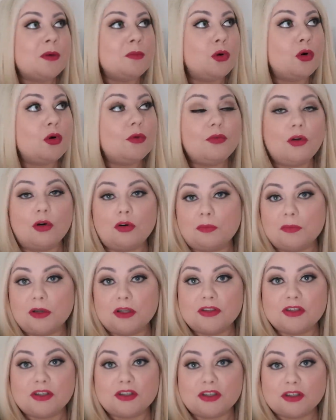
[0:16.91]
Poor
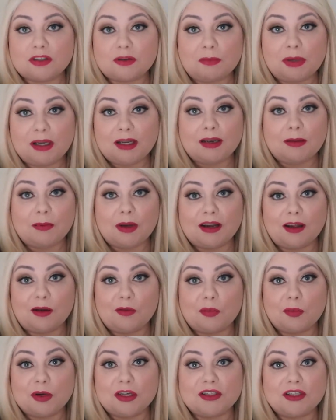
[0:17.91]
Vlogmas just completely went
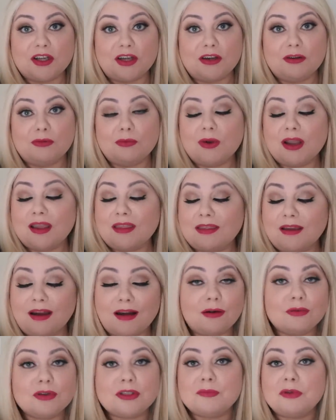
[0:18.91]
out the window with the
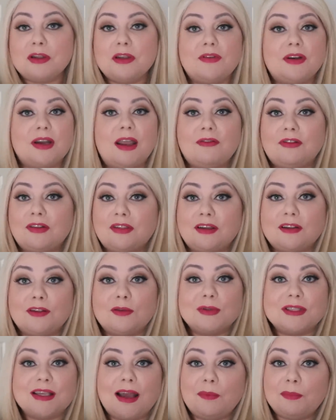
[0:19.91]
house move and everything
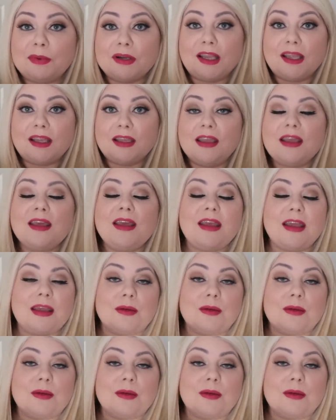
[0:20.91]
that was happening.